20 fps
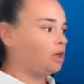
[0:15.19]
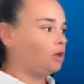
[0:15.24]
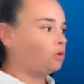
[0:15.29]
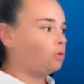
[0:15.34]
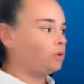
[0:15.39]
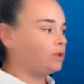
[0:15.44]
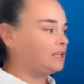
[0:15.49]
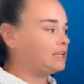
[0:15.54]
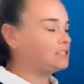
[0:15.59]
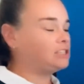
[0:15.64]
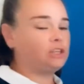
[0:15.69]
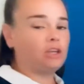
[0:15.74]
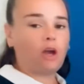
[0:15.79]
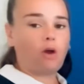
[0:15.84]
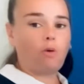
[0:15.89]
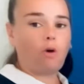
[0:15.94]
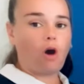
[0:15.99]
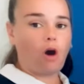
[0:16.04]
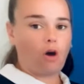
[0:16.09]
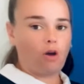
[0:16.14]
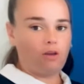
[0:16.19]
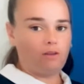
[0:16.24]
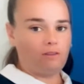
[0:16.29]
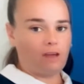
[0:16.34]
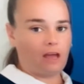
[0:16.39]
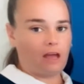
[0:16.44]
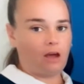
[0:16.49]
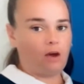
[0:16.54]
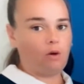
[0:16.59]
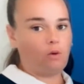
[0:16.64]
we need to go
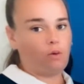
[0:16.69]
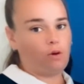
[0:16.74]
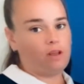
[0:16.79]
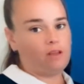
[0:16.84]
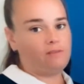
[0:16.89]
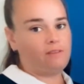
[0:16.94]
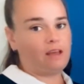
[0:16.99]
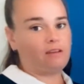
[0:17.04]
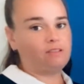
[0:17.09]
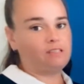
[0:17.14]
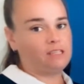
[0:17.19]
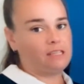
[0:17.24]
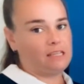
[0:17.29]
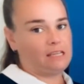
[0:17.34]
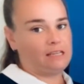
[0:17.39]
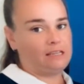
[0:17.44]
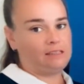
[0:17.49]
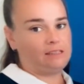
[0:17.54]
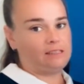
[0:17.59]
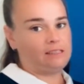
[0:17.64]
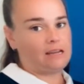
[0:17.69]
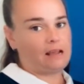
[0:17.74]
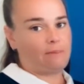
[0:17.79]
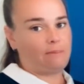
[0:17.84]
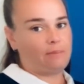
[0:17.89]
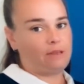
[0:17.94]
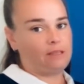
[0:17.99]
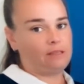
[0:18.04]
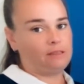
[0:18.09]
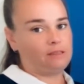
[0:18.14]
over all of our tens
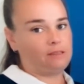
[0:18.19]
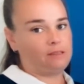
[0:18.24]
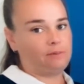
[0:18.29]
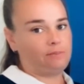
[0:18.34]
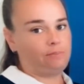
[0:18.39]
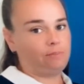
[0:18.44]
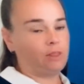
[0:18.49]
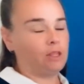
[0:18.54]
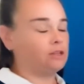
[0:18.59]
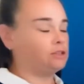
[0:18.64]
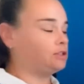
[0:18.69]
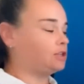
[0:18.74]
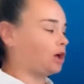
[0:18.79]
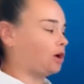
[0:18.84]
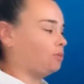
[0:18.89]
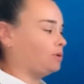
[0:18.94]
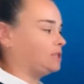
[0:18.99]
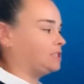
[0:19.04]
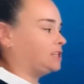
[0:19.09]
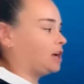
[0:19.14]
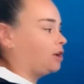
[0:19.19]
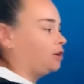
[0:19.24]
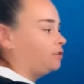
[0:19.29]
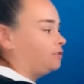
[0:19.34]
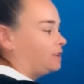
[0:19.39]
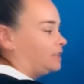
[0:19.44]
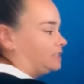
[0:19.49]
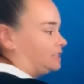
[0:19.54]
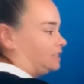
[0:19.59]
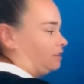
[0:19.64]
numbers. So we start off
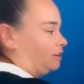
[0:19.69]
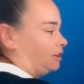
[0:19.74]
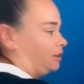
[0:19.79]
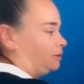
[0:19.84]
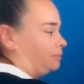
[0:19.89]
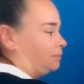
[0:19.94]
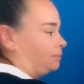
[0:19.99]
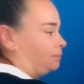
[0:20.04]
at 0.